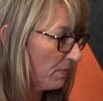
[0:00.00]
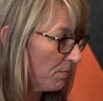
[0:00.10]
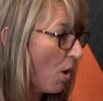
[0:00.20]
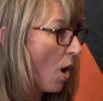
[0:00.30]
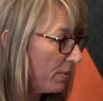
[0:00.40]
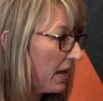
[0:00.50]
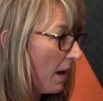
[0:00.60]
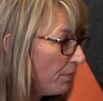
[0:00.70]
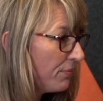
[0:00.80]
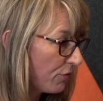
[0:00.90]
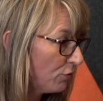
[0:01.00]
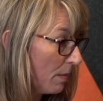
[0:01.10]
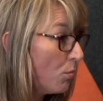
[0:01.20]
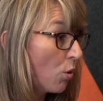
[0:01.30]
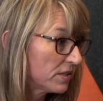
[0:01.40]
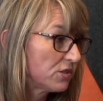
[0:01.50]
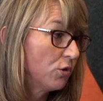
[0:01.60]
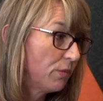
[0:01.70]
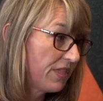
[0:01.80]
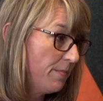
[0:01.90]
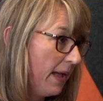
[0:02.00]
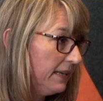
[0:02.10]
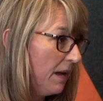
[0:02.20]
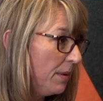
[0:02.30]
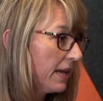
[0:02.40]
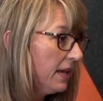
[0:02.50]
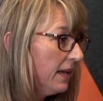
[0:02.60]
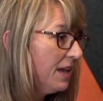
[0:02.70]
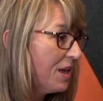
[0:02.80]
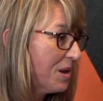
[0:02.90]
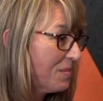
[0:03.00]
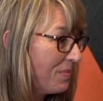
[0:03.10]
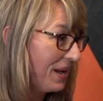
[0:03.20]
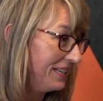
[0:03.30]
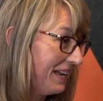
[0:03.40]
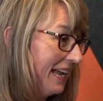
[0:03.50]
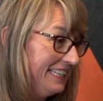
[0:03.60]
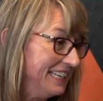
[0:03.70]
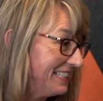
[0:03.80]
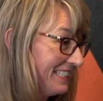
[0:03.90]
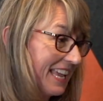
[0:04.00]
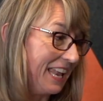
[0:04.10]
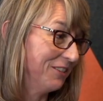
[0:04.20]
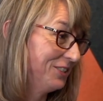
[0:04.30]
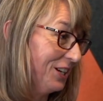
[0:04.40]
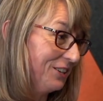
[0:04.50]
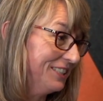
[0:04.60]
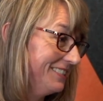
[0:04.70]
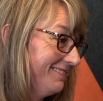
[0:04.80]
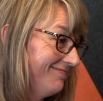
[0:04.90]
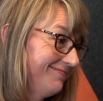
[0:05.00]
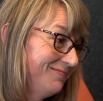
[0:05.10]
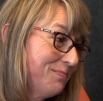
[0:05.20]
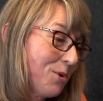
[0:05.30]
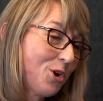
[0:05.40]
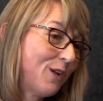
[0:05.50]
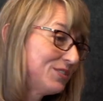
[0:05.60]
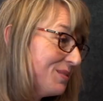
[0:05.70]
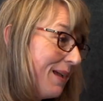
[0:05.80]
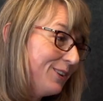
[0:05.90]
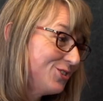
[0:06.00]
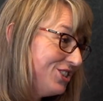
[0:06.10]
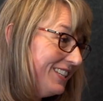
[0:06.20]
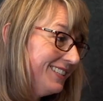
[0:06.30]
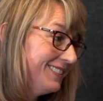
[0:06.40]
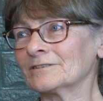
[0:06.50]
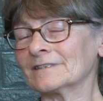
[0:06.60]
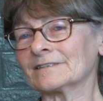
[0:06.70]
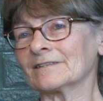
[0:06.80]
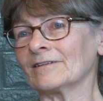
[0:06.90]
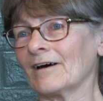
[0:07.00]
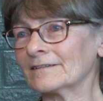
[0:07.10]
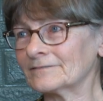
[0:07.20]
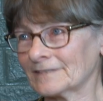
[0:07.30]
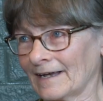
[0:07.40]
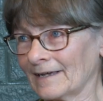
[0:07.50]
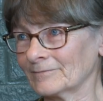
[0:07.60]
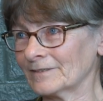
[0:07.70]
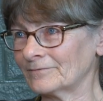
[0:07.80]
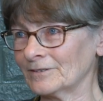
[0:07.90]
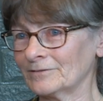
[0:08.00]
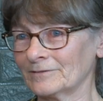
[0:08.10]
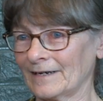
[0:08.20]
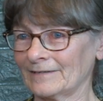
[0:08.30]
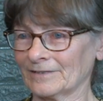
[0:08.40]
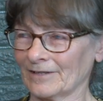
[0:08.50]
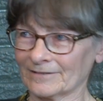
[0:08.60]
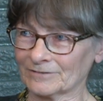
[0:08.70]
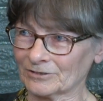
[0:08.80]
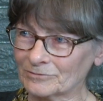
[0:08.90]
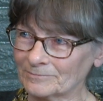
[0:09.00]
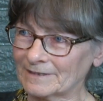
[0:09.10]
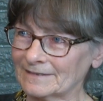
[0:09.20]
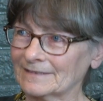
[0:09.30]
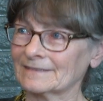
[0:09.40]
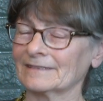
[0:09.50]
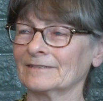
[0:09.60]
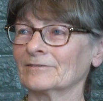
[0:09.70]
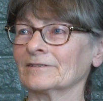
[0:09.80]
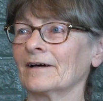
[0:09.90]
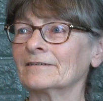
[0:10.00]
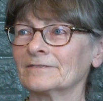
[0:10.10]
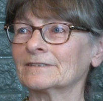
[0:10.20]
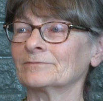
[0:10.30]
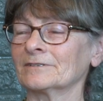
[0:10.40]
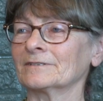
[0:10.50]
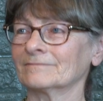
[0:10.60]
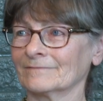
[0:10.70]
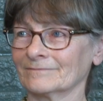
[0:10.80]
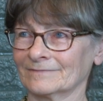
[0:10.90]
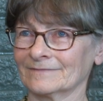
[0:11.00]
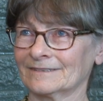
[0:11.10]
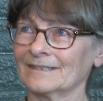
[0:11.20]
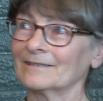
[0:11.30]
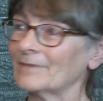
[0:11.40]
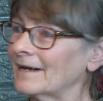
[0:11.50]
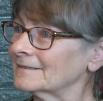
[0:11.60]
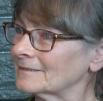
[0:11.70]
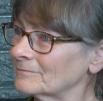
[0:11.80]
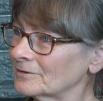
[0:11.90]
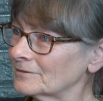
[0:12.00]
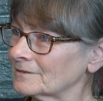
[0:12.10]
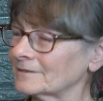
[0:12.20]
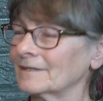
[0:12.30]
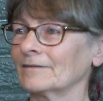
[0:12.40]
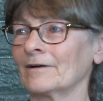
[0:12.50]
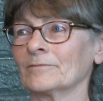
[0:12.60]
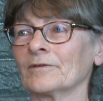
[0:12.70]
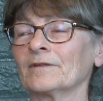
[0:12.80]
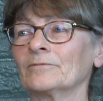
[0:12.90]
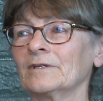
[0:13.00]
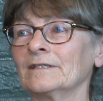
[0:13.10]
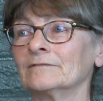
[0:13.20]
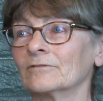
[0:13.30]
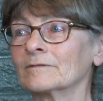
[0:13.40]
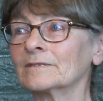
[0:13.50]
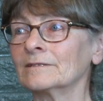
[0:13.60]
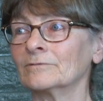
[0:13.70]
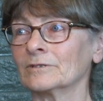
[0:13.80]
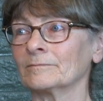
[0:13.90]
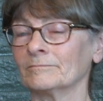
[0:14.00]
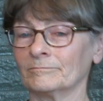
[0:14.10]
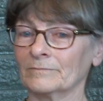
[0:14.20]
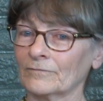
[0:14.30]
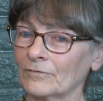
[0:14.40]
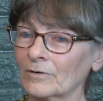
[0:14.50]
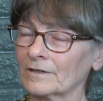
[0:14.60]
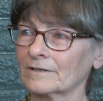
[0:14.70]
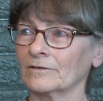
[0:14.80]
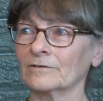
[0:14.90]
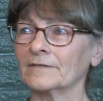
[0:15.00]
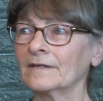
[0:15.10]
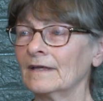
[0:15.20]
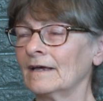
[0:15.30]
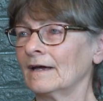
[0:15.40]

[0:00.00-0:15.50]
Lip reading: popping up through more so with the pandemic. But I needed to get out there and burn off some energy. sure, it's a lot of time. If you have a lot of Zoom meetings, and I know a lot of us were sitting behind a computer a lot more than we normally were before COVID,